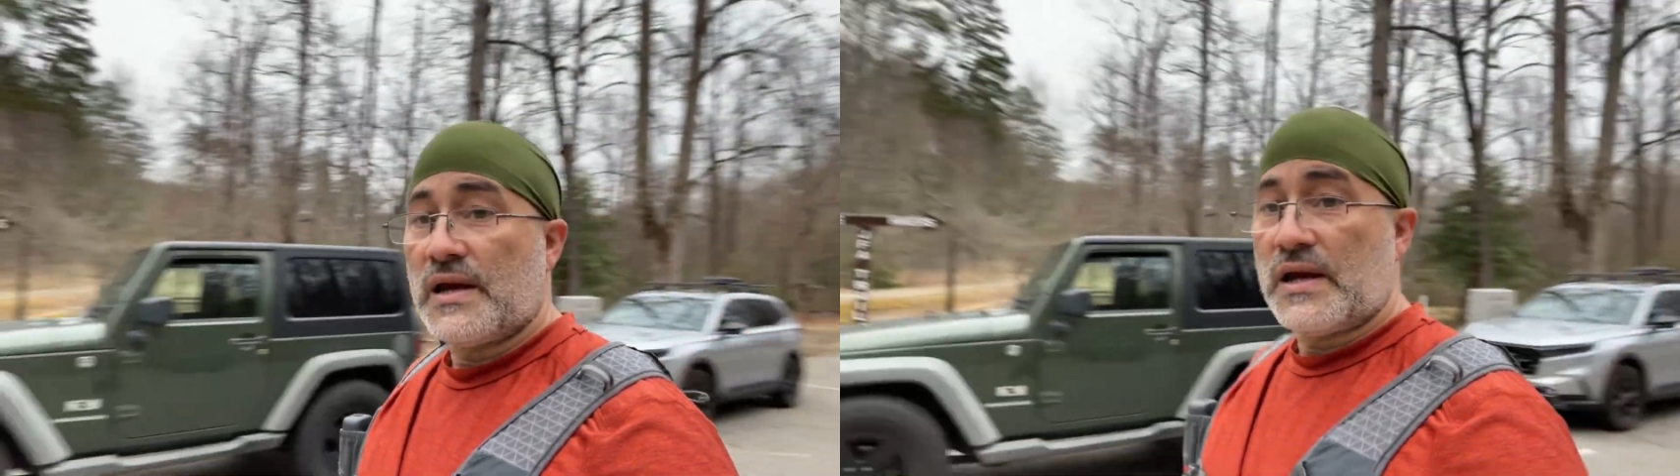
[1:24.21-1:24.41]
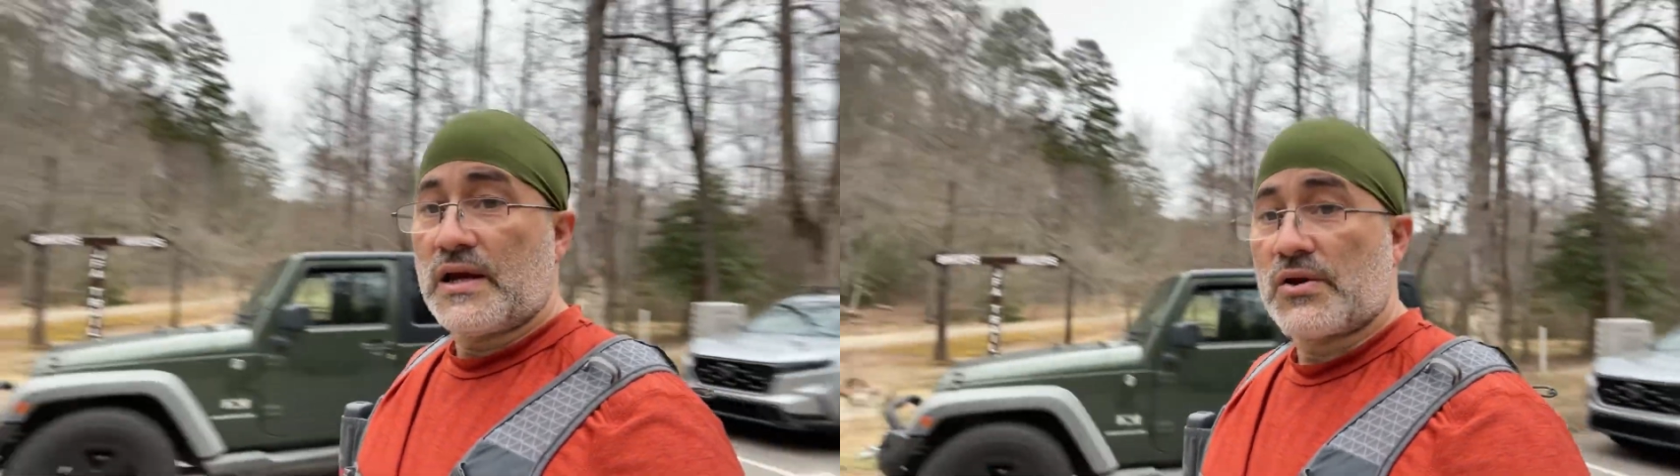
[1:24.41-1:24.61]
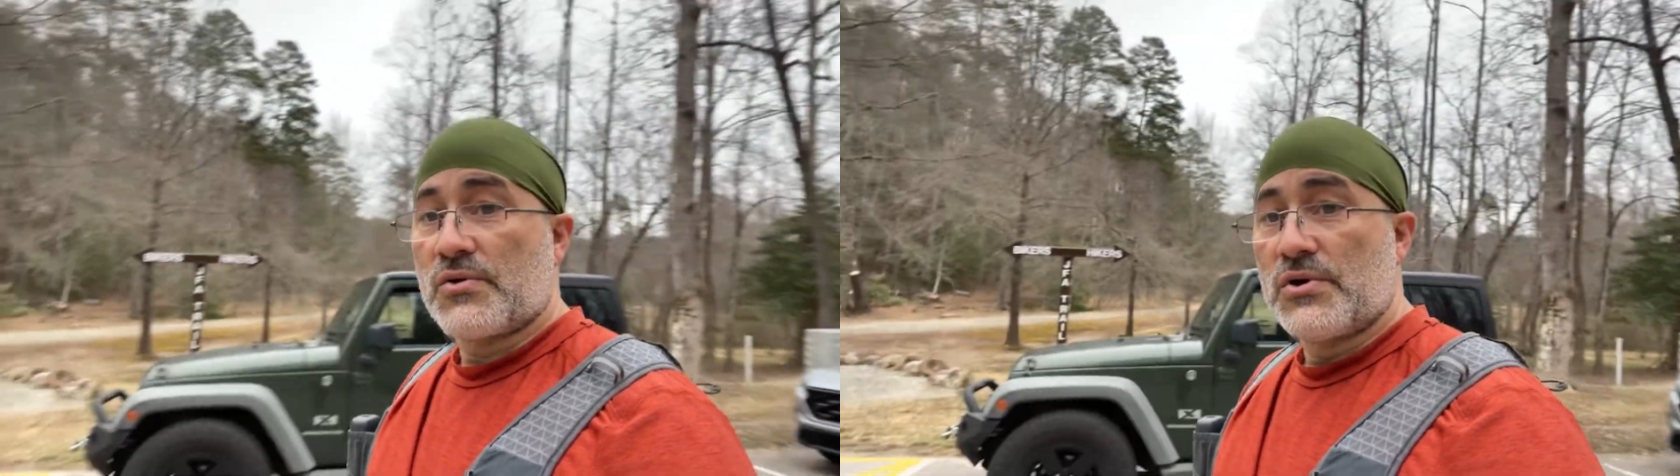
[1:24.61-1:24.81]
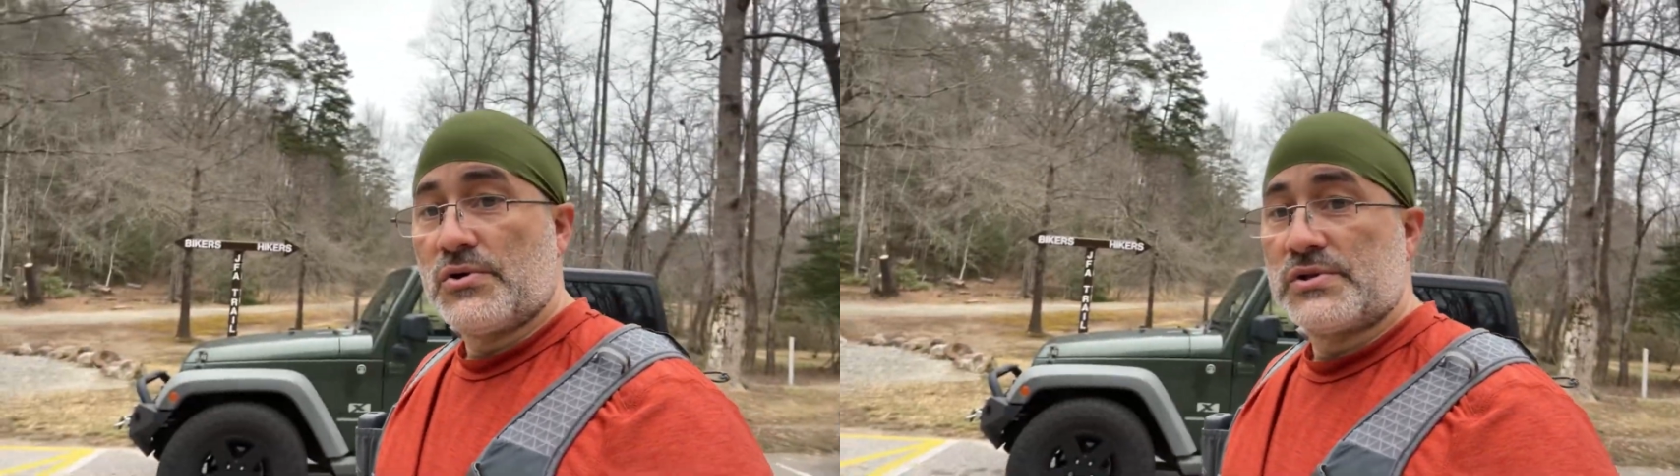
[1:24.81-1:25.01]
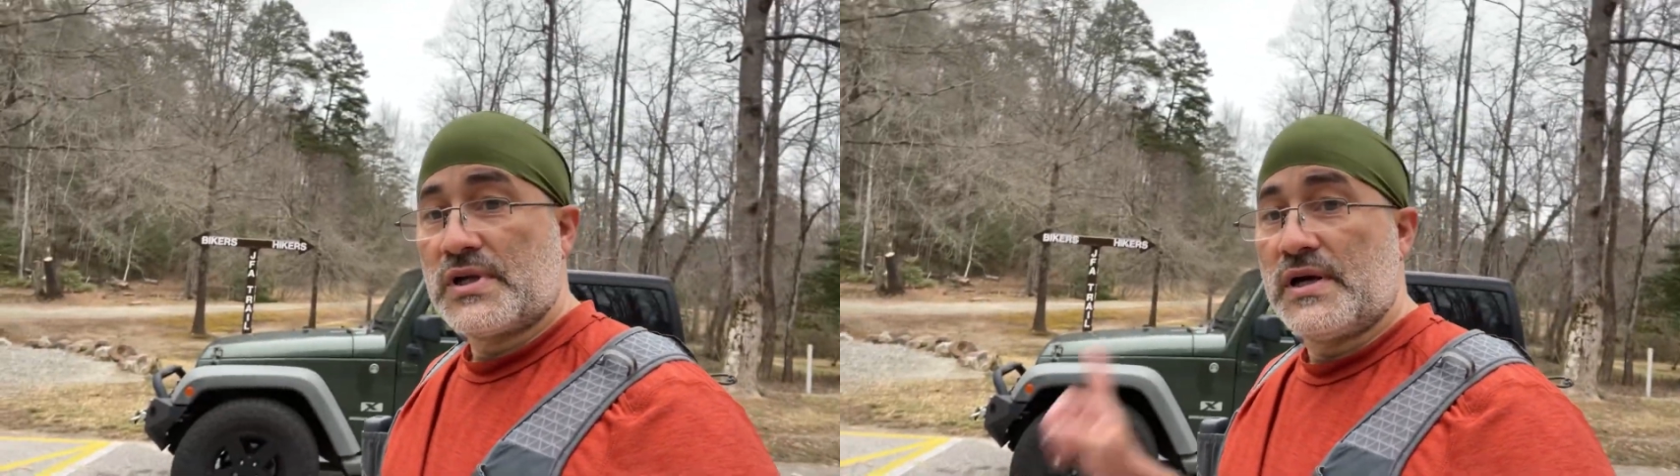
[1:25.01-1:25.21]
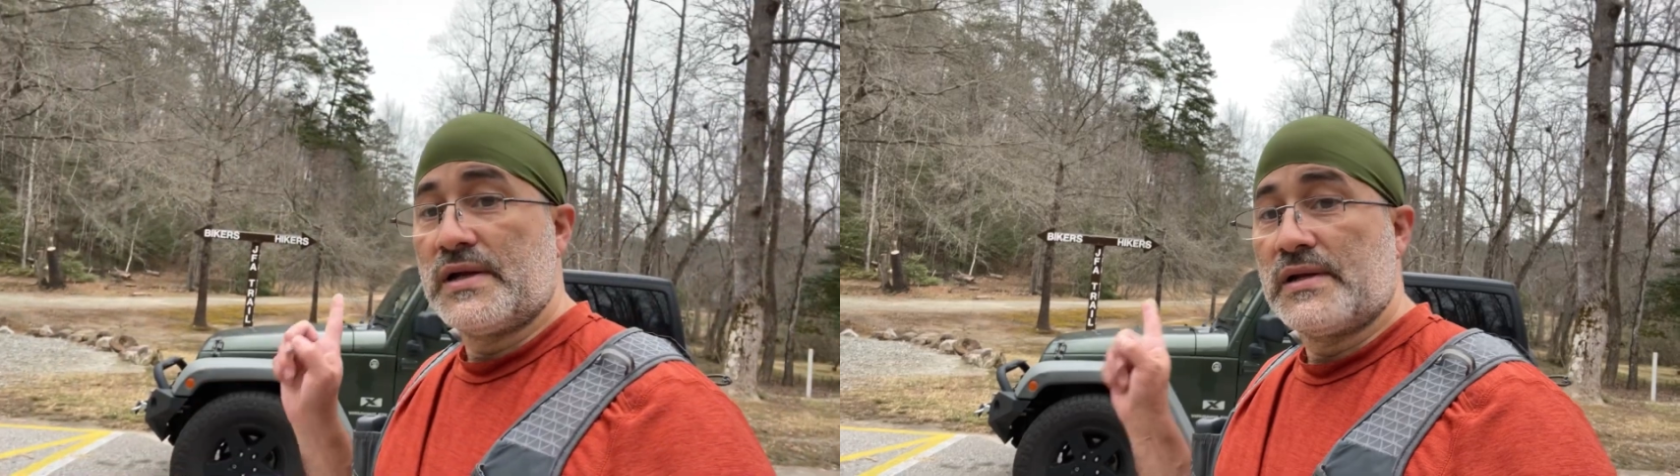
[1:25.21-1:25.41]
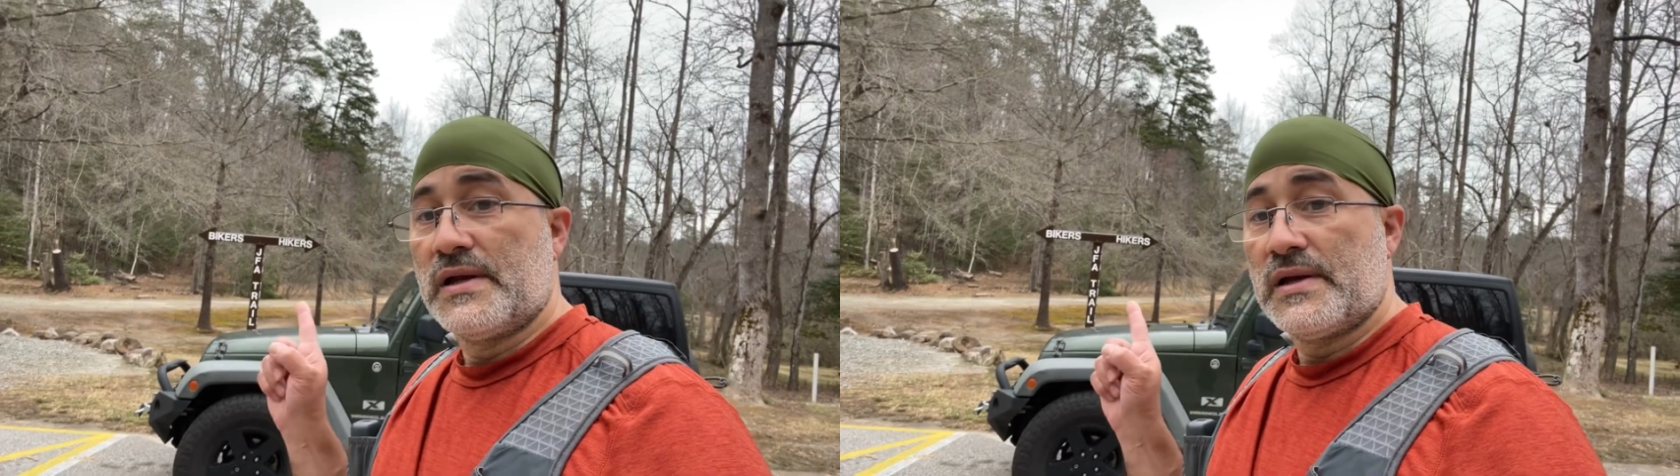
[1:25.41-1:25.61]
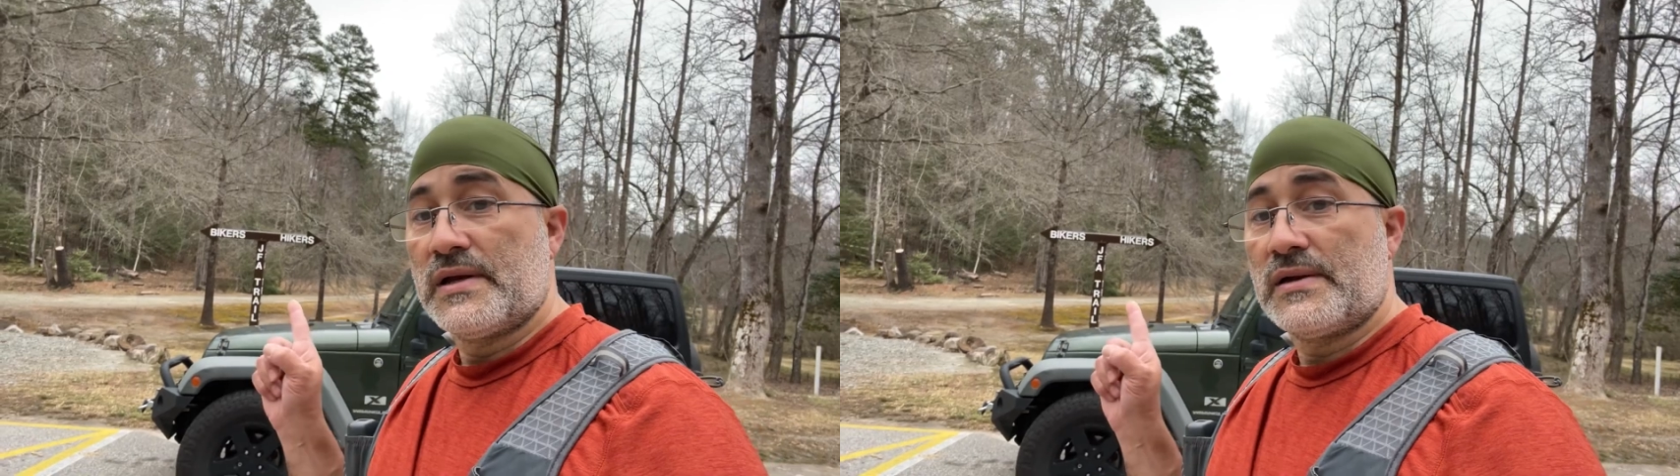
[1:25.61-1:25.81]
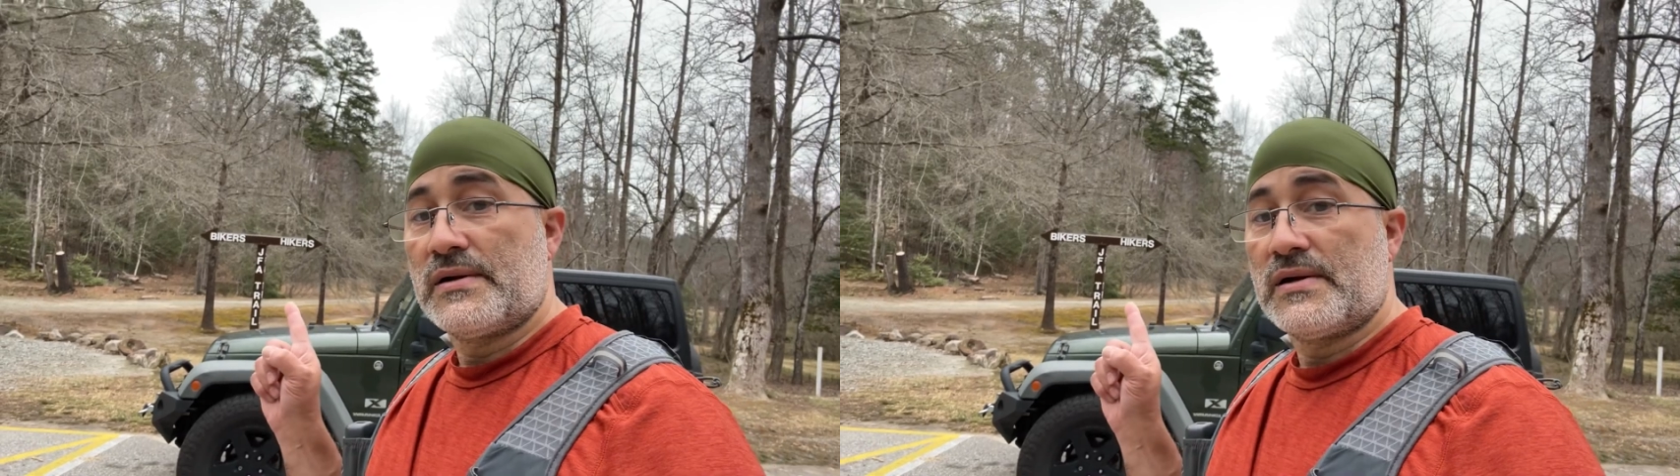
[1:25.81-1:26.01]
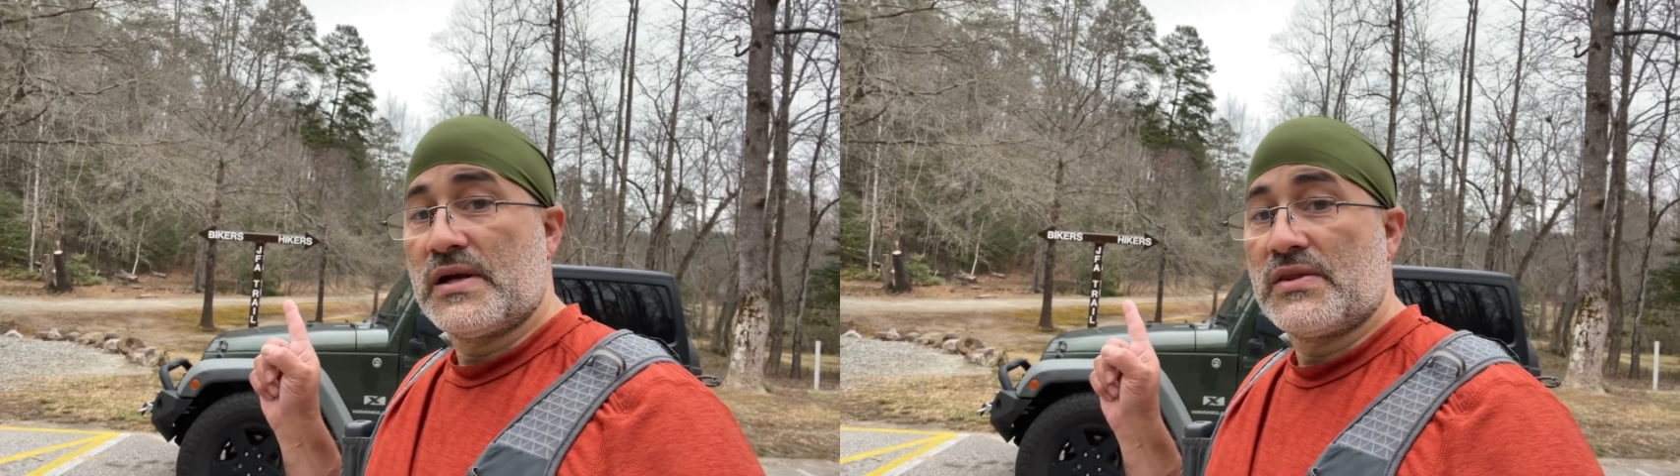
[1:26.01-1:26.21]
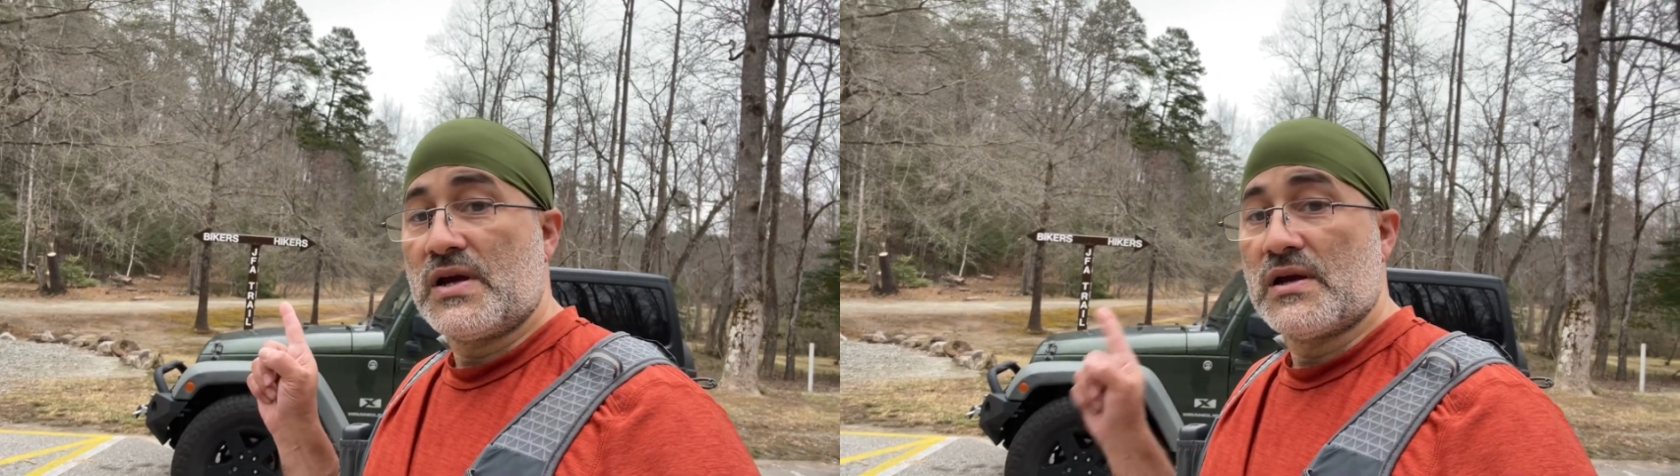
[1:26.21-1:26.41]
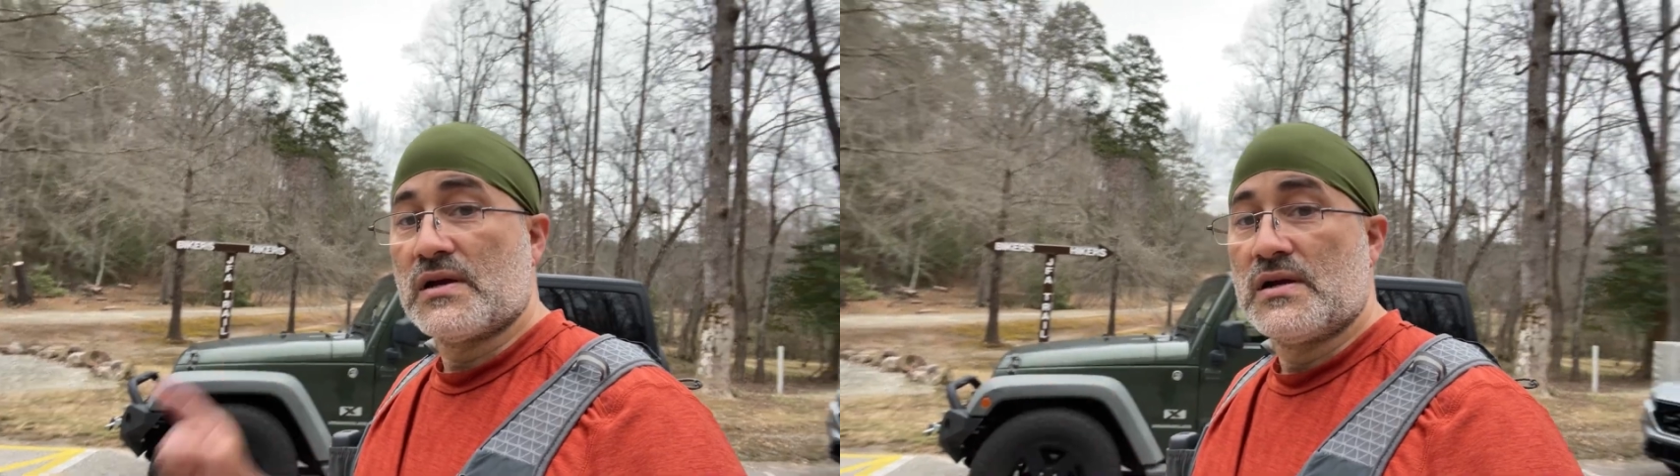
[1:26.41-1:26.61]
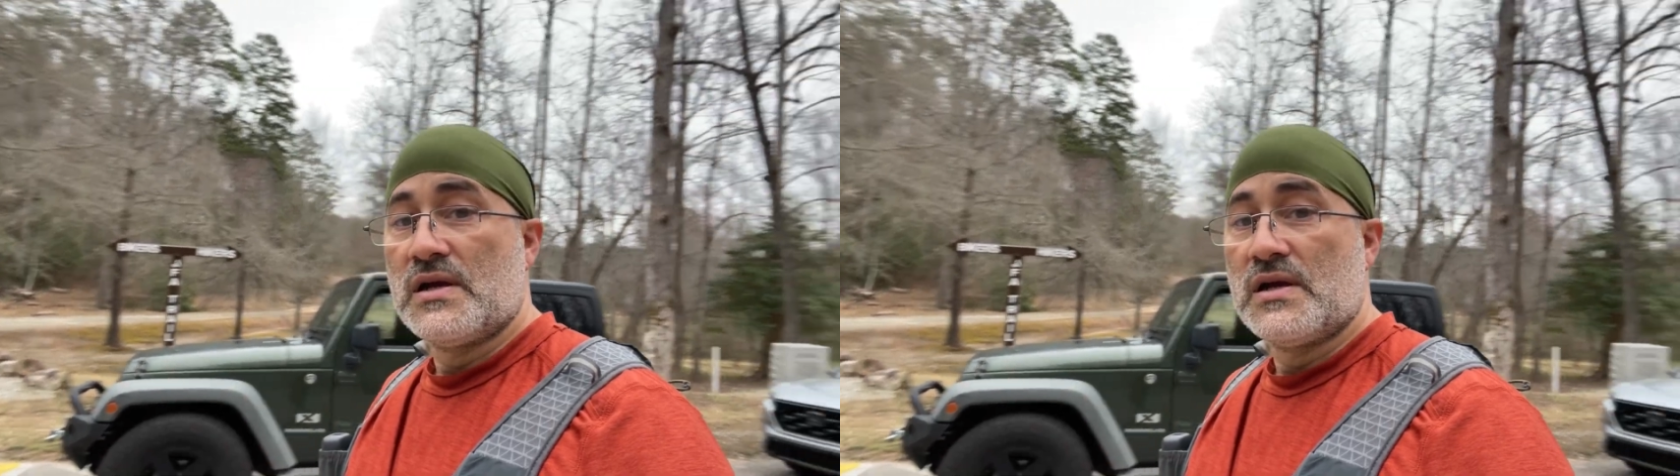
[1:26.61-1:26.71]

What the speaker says: arrow sign right there,